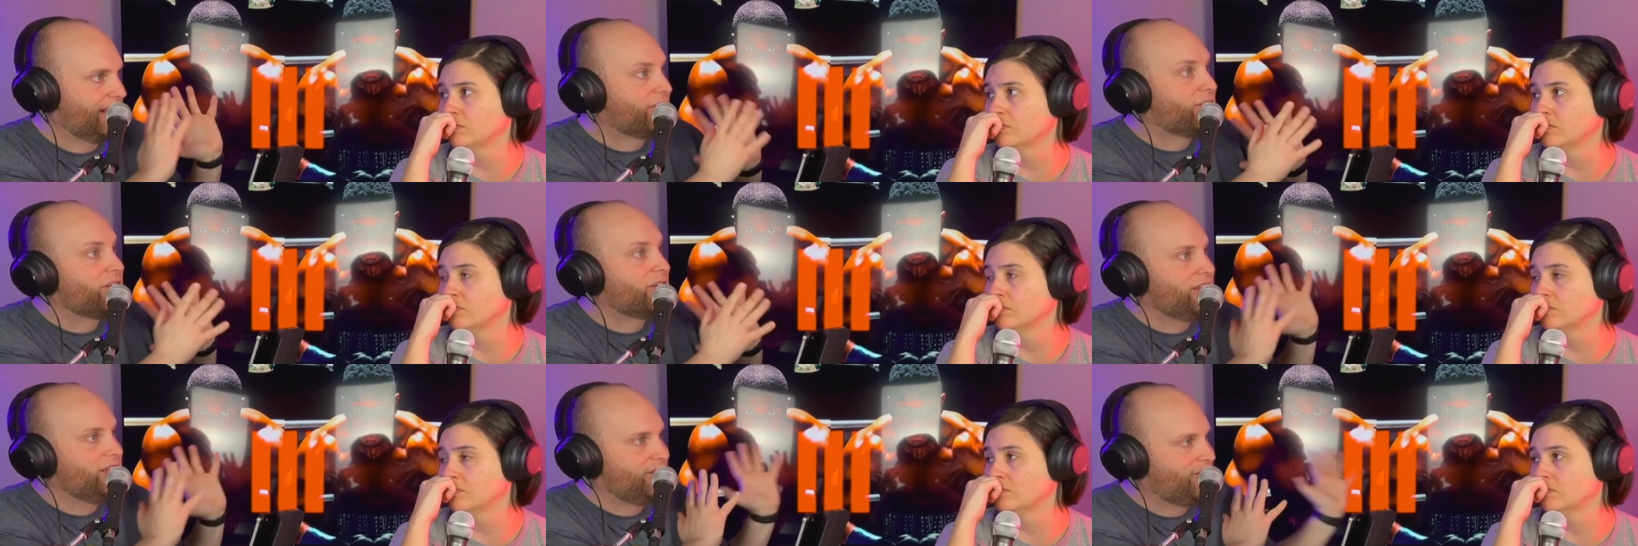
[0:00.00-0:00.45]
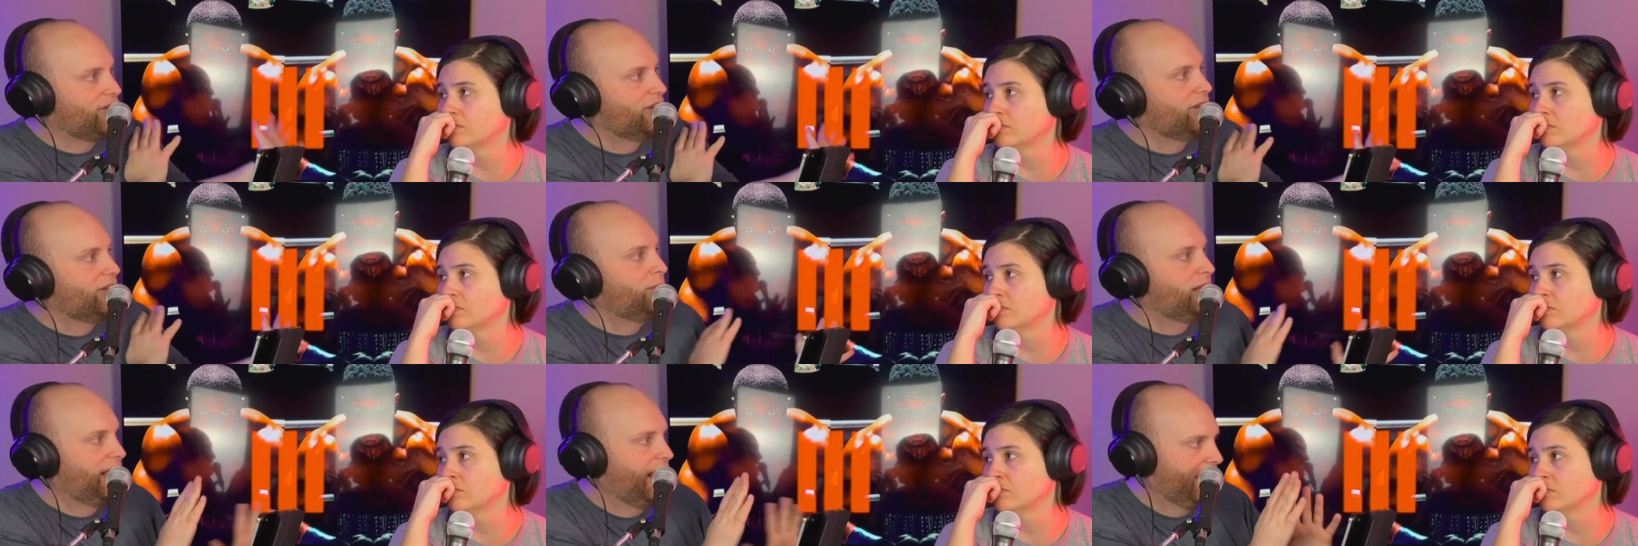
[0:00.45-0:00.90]
Speaker 1: that Creed
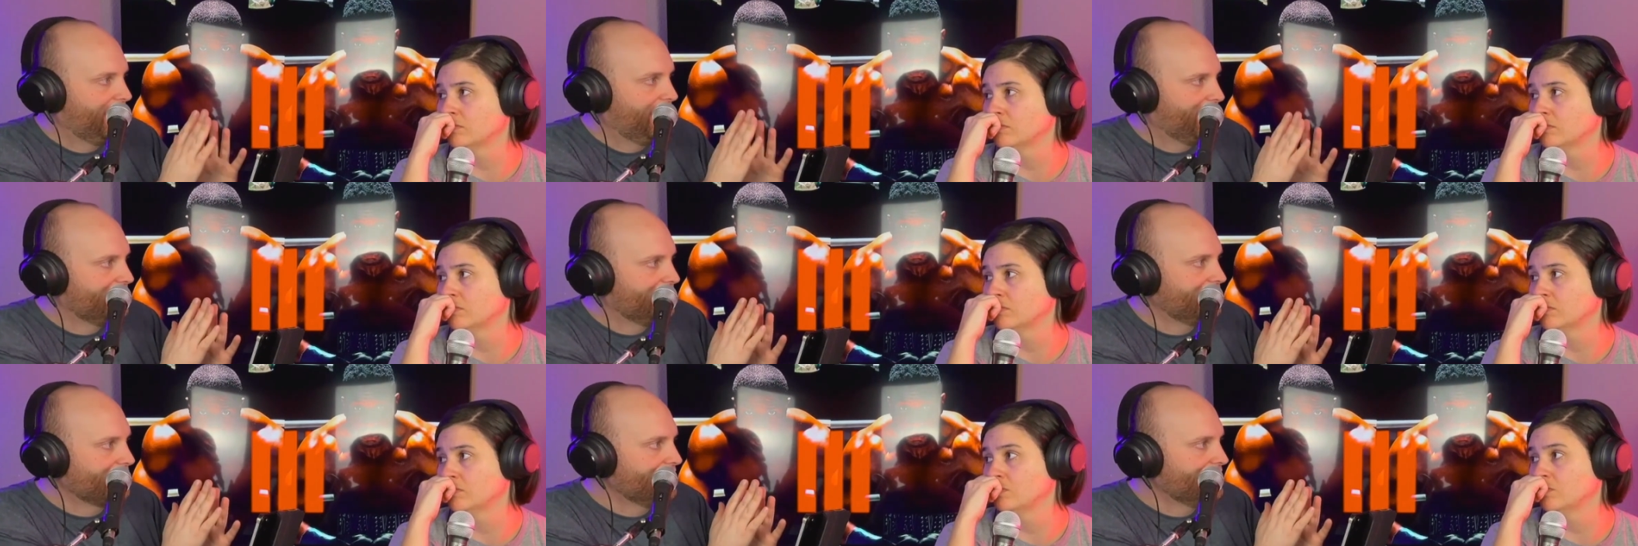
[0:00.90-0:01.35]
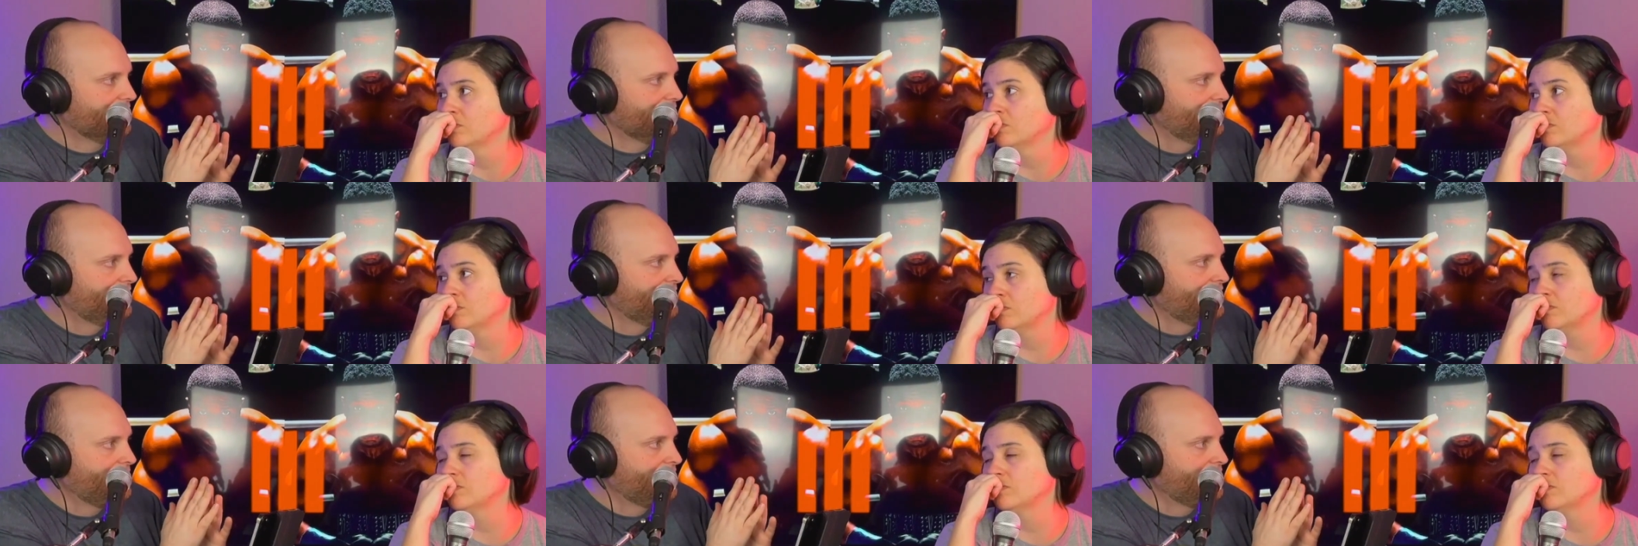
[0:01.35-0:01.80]
should be handling
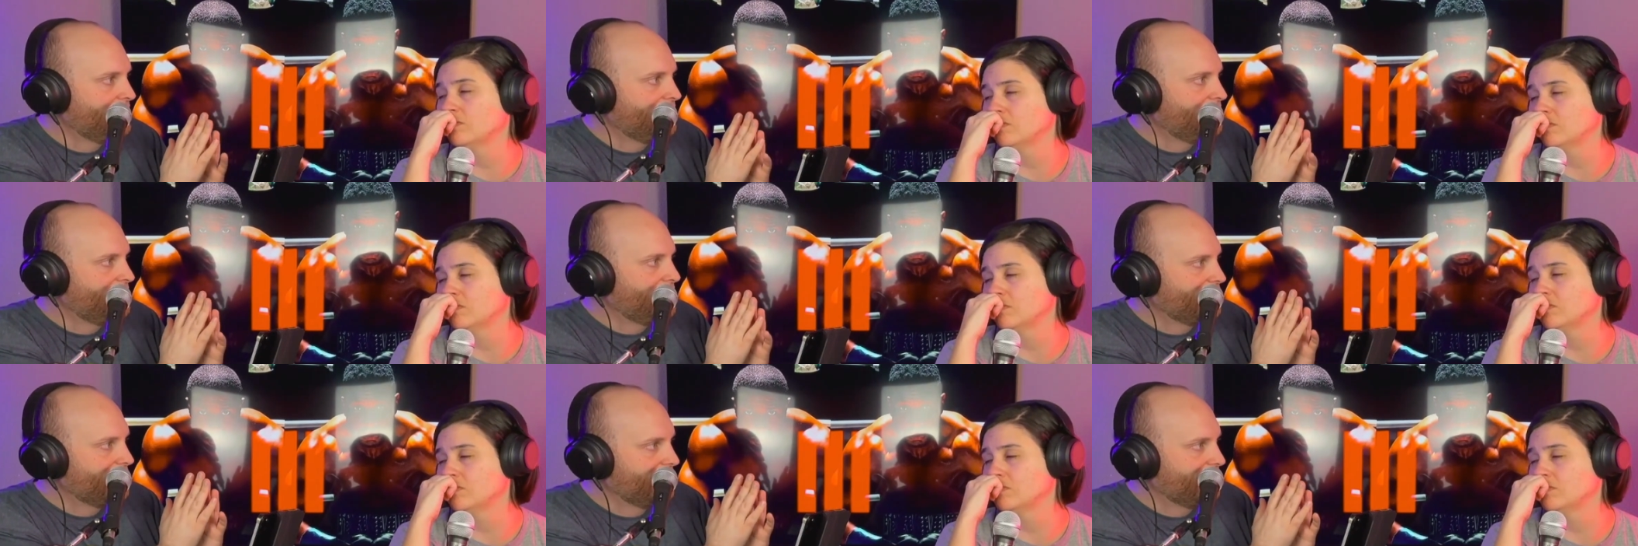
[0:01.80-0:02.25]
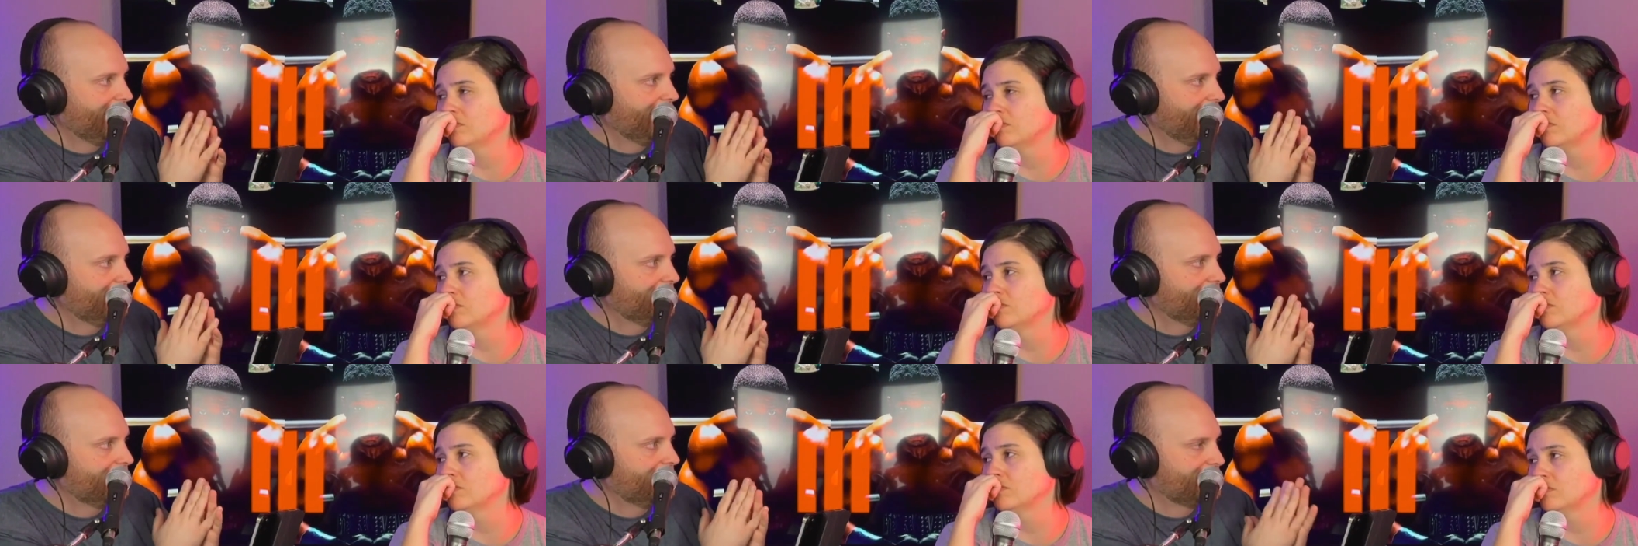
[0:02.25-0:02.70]
it, mm-hmm. you
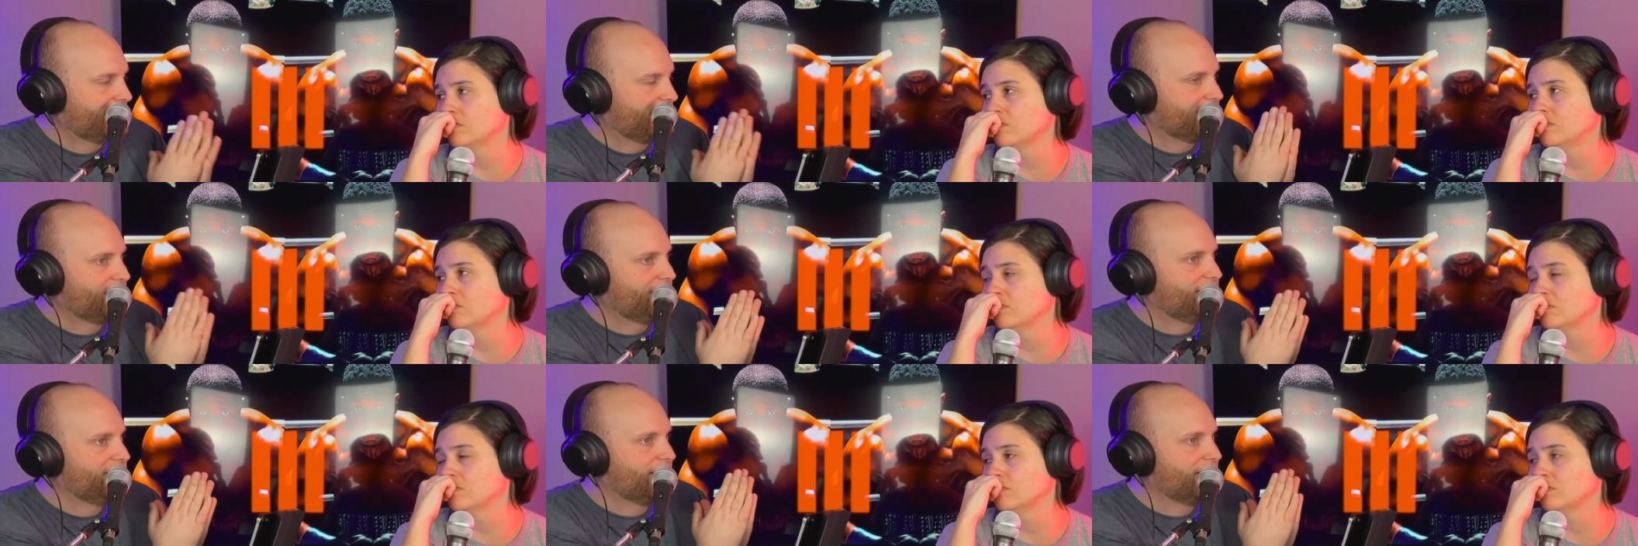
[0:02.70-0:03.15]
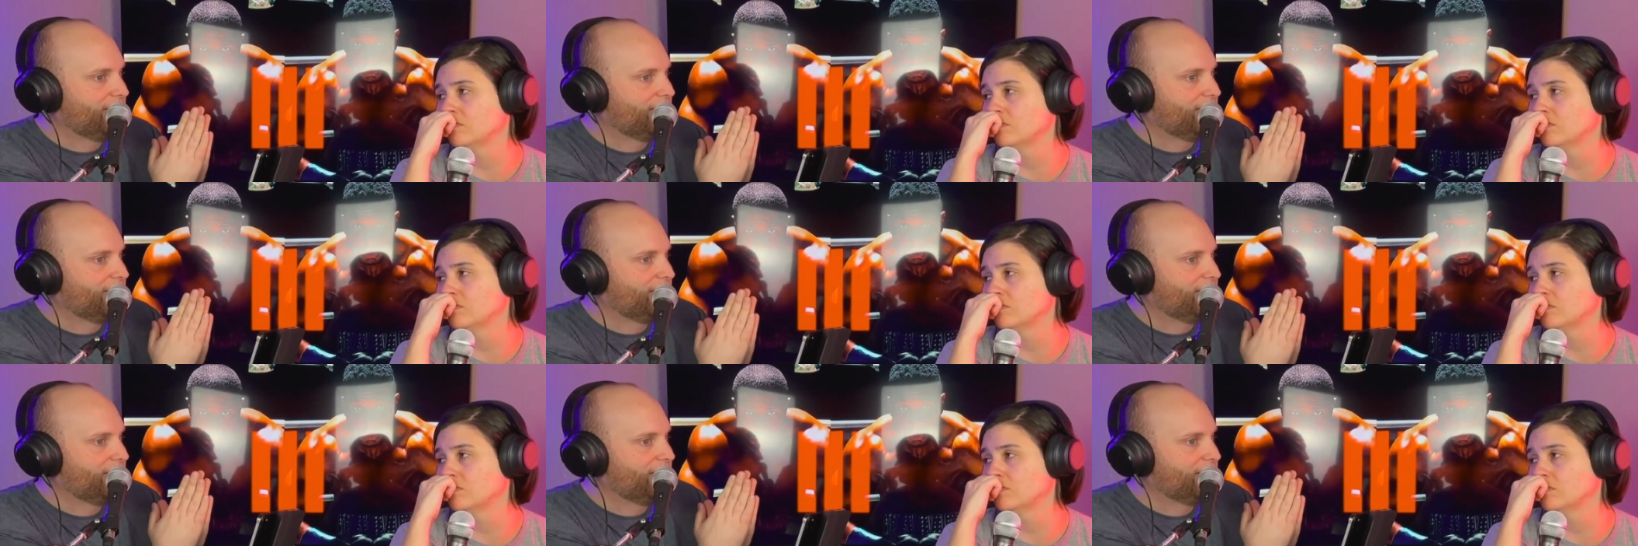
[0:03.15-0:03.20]
know? And so she's